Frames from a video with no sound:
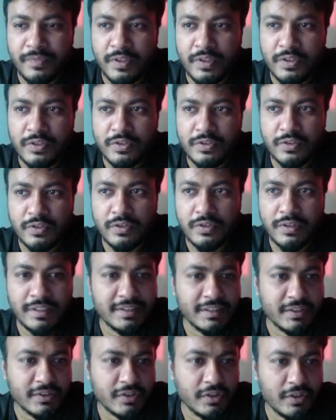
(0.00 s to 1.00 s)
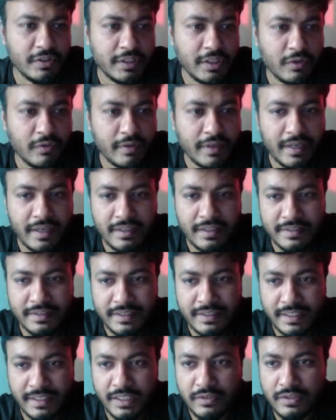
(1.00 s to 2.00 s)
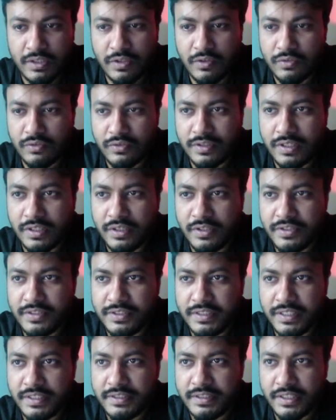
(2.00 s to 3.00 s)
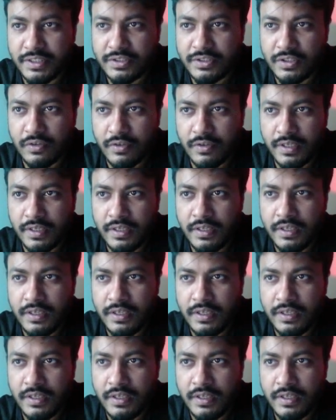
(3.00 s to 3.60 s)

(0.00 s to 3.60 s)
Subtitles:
So let's scroll down and check it out the design section. Okay,